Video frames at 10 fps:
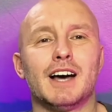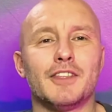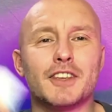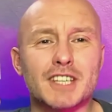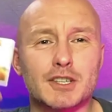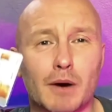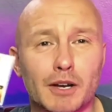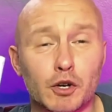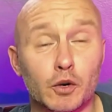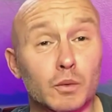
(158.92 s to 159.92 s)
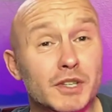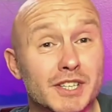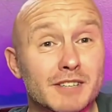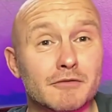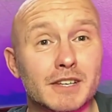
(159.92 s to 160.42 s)
And this is quite cool, which you
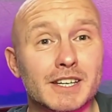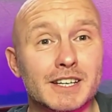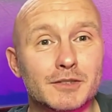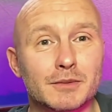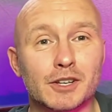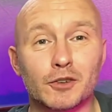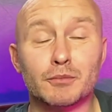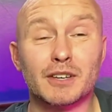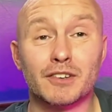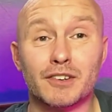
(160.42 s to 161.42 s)
didn't really need to include because